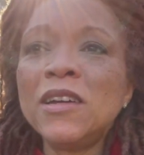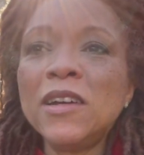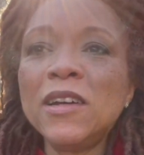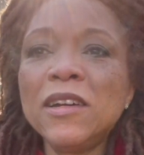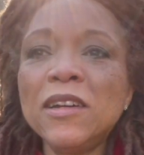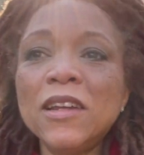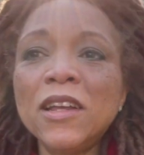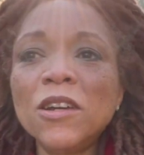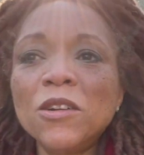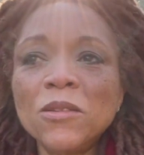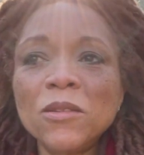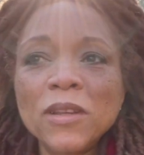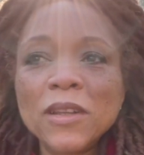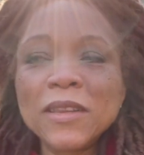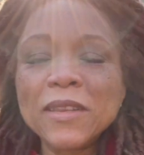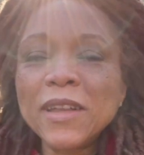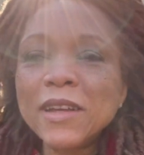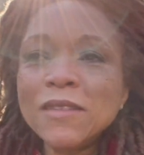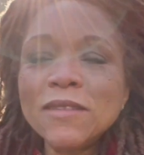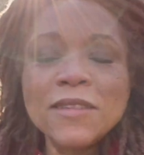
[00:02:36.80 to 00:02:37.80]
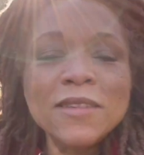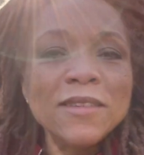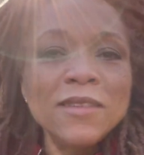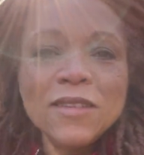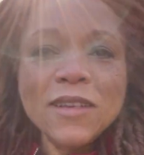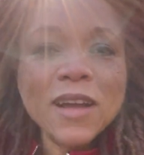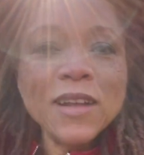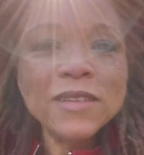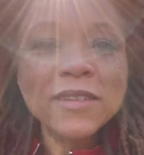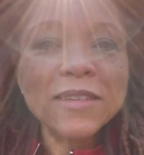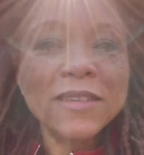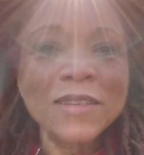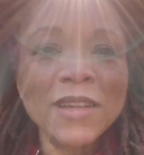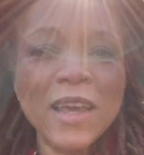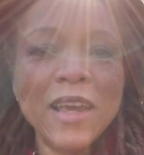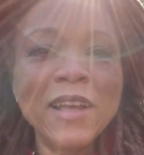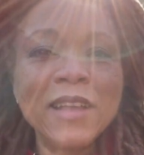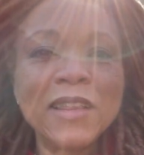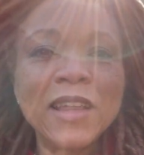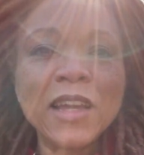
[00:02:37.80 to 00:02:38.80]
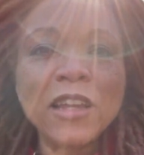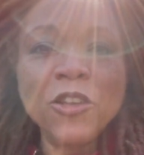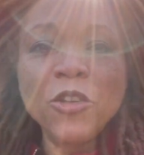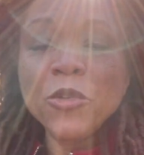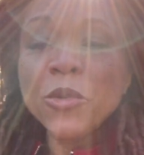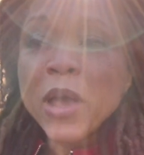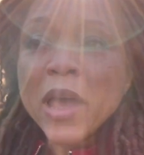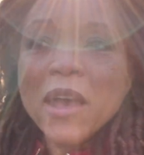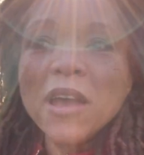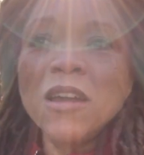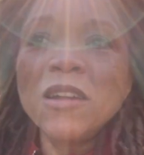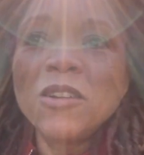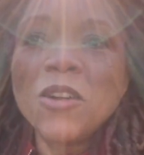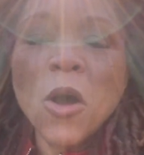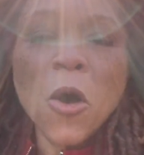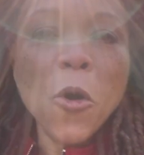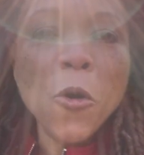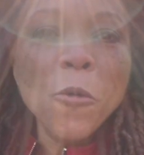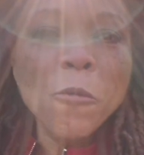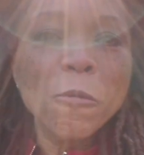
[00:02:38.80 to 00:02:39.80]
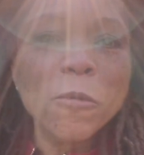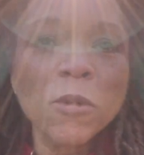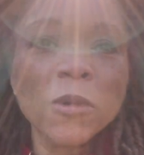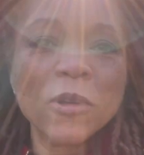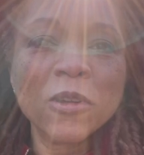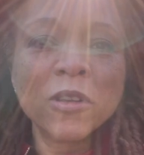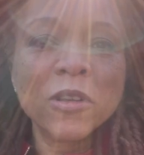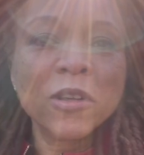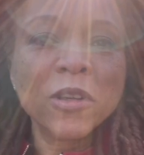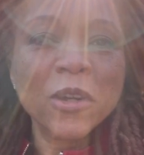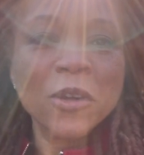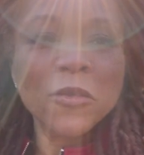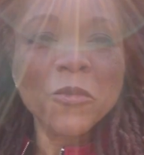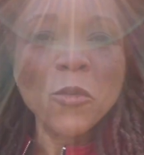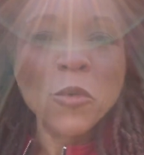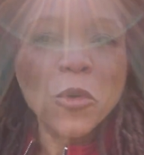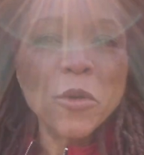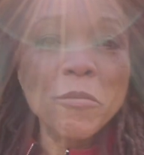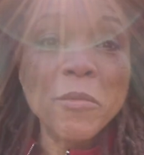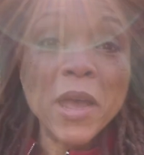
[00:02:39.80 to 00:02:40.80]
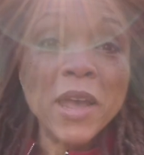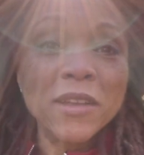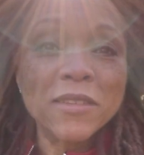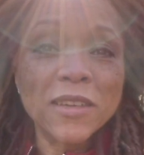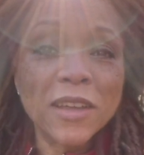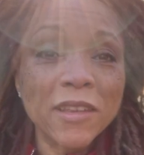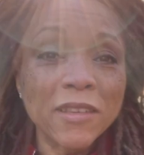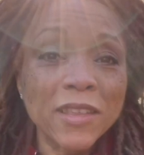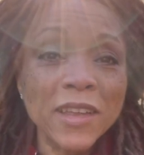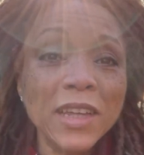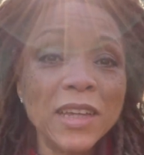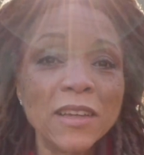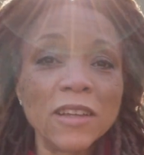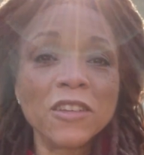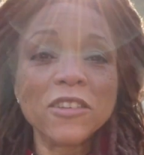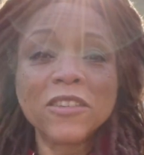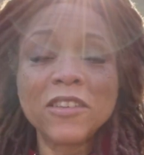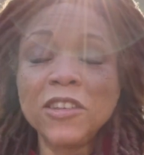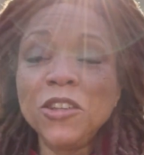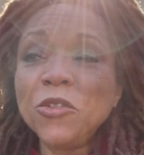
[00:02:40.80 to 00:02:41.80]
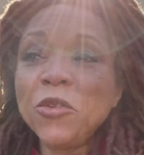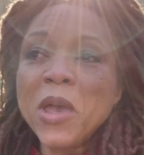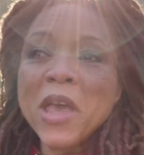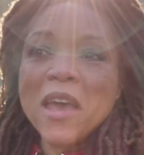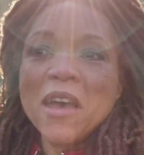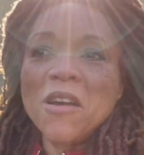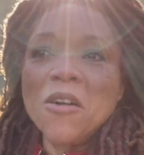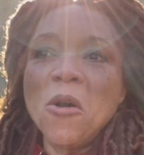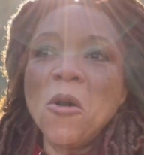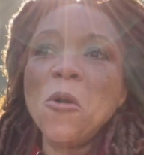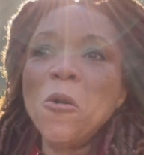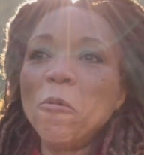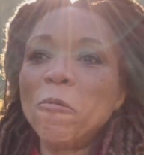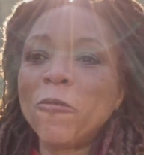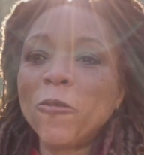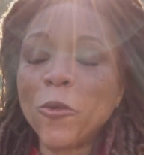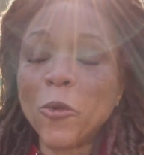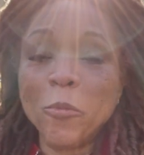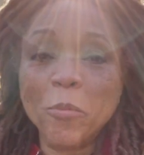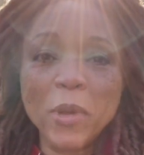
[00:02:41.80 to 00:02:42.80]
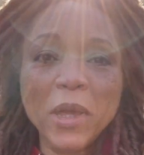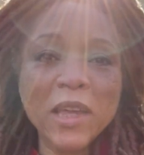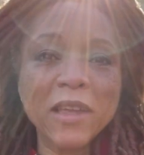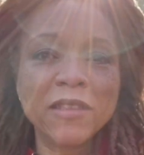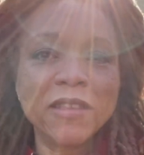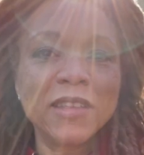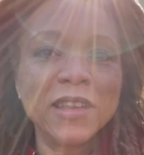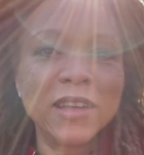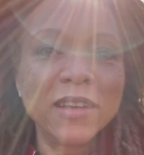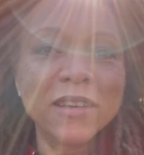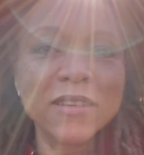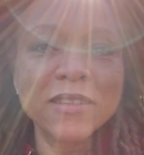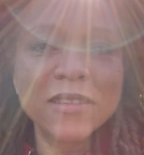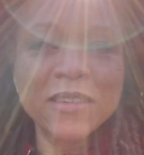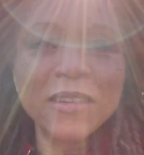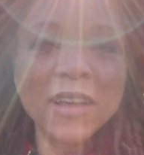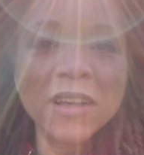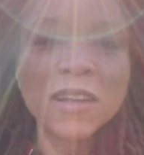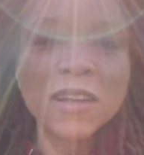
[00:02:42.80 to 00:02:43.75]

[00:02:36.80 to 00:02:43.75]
Now, that's not to say that you can't hope for amazing things and you can't hope for big things.